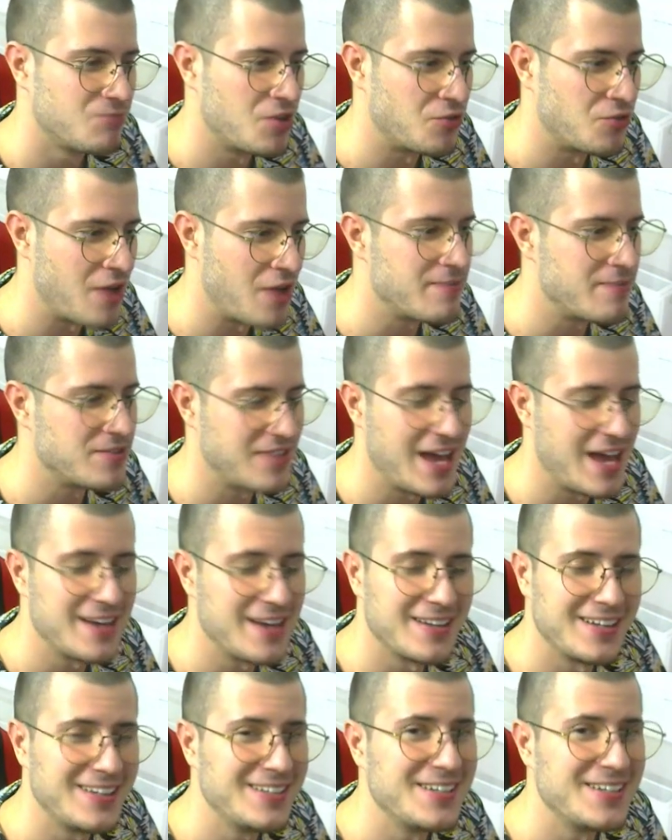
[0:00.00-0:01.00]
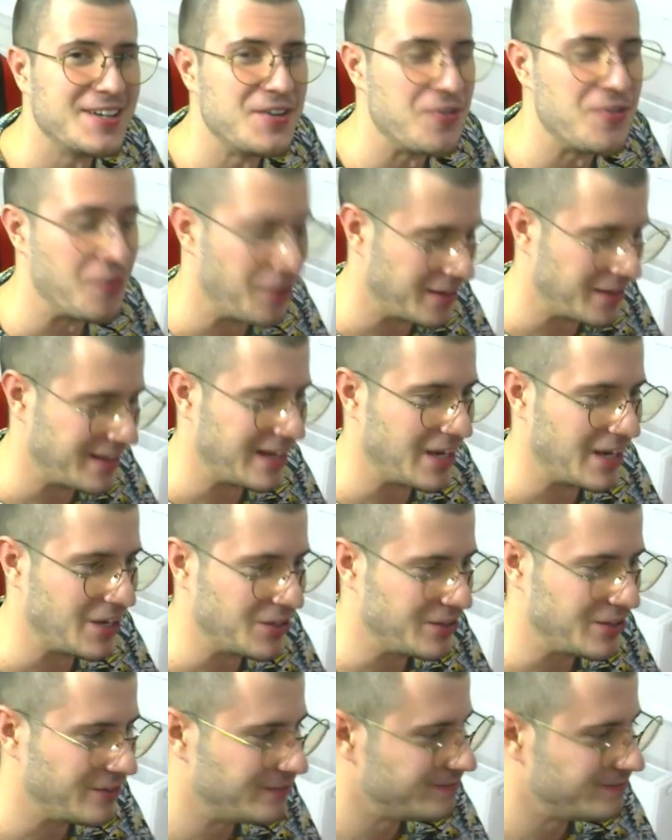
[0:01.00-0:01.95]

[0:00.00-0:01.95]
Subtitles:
representing it really good.